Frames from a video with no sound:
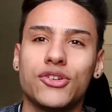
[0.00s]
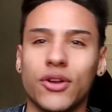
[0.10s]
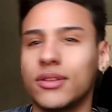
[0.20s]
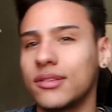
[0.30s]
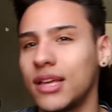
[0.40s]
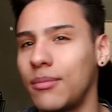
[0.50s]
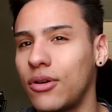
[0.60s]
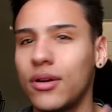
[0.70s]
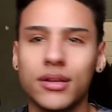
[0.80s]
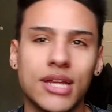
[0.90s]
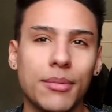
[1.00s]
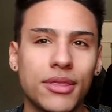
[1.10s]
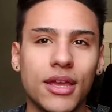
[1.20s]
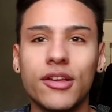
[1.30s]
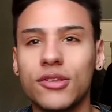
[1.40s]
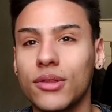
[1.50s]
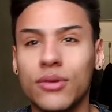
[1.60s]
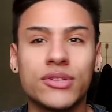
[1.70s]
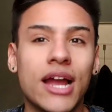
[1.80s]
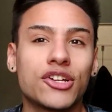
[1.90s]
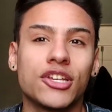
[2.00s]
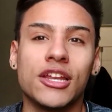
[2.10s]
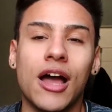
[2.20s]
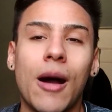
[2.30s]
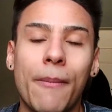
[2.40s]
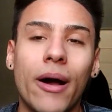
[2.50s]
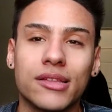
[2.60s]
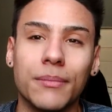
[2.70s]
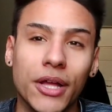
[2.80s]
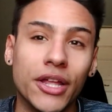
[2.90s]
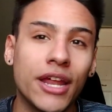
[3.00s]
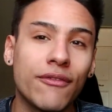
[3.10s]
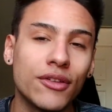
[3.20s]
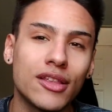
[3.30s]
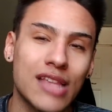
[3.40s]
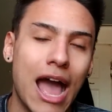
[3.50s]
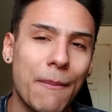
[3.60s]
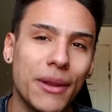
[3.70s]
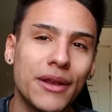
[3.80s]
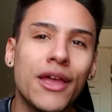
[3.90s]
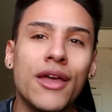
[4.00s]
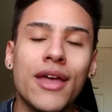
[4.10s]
during the summer type of thing, so there was actually a possibility for this to happen.